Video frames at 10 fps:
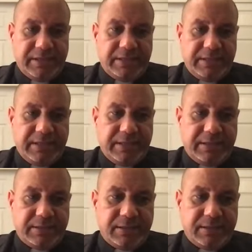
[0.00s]
and the
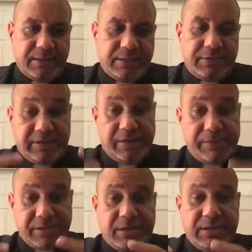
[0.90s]

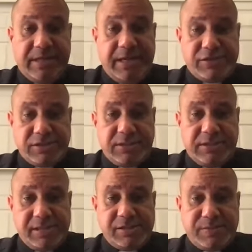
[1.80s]
established congregation,
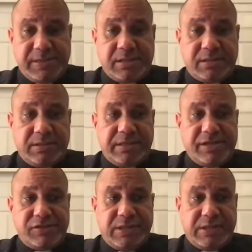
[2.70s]
the English speaking
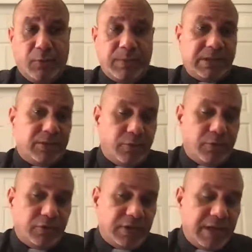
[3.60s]
congregation, that opened the
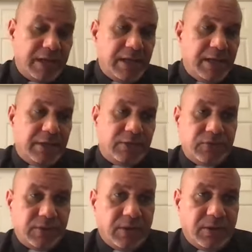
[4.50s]
doors
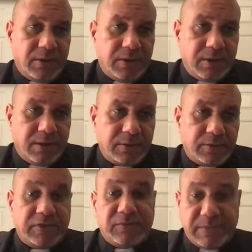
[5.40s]
to
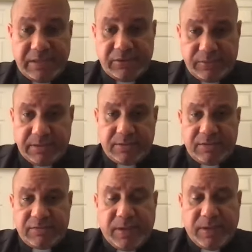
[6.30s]
this ministry, to
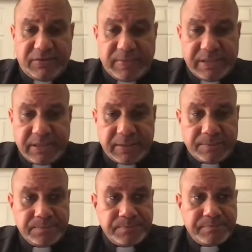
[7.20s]
this possibility.
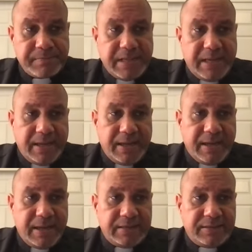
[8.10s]

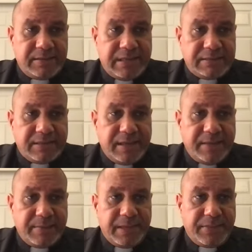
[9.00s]
At the same
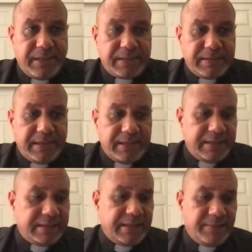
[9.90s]
time, I think that,
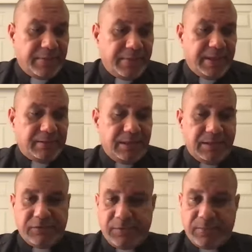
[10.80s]
like everything, you
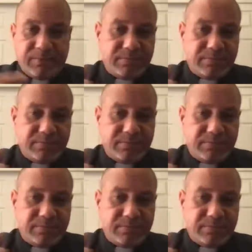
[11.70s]
know, there's